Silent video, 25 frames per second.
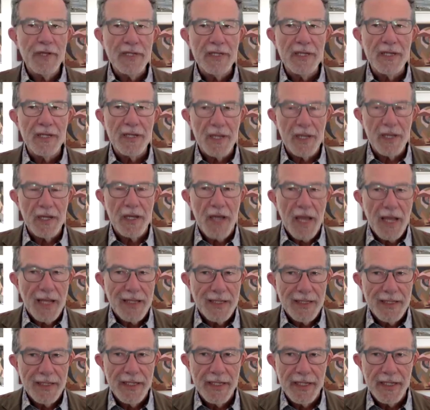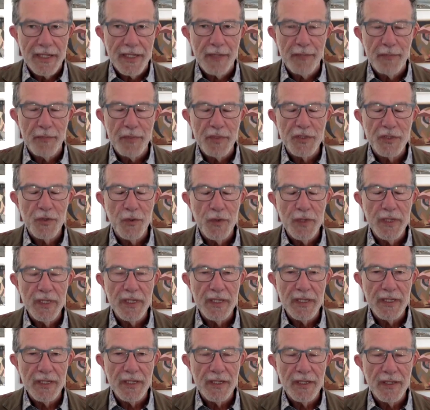a link
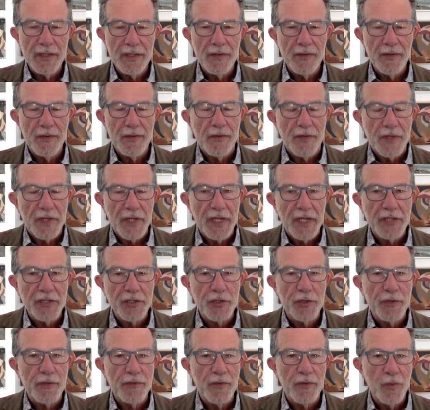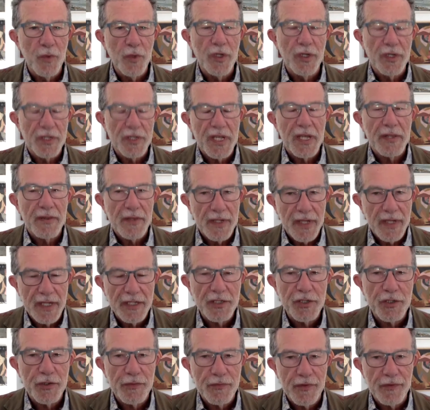between the nature of the works and the
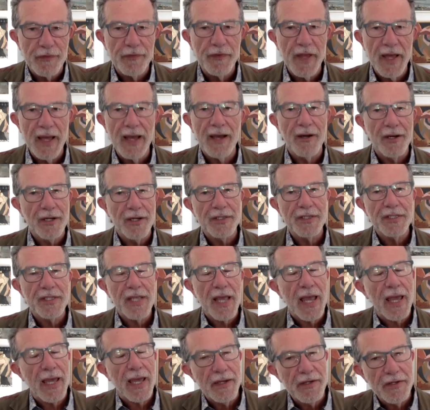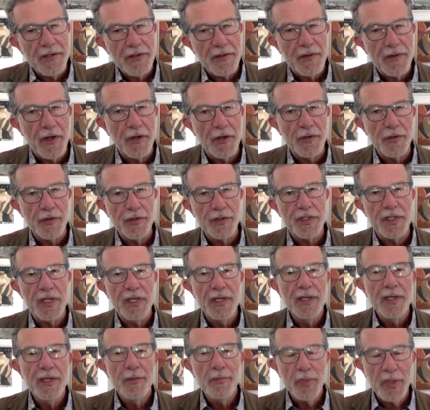nature of the flowers and those
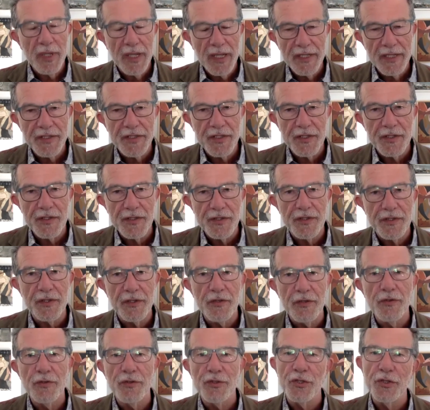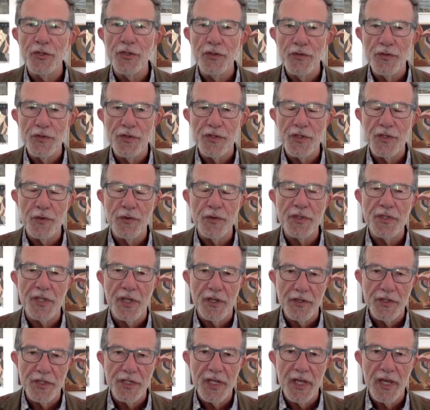places that you choose to
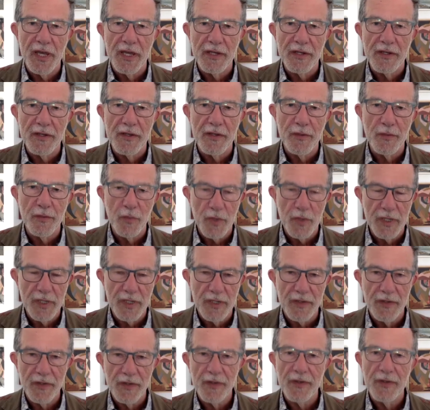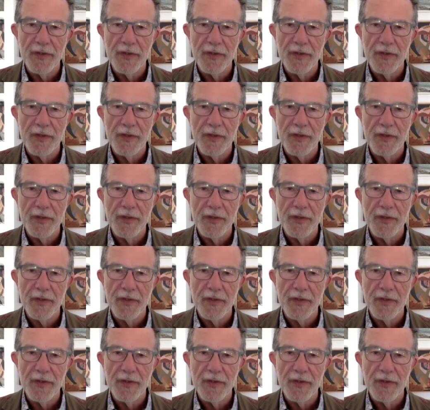associate them with?